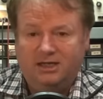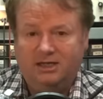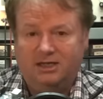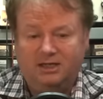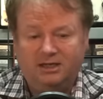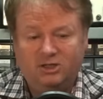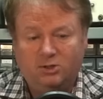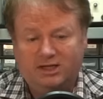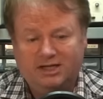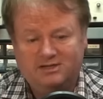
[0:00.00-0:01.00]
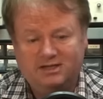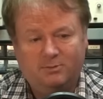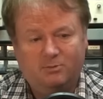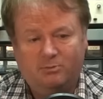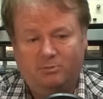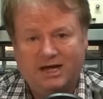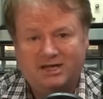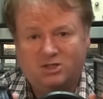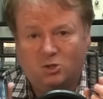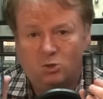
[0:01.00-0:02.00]
you can actually buy
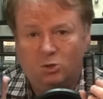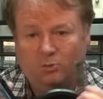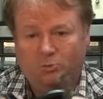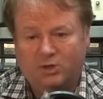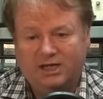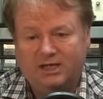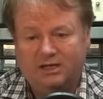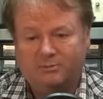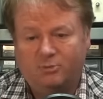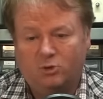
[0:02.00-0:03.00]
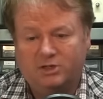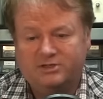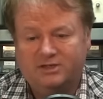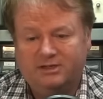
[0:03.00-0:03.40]
so-called breakout boards.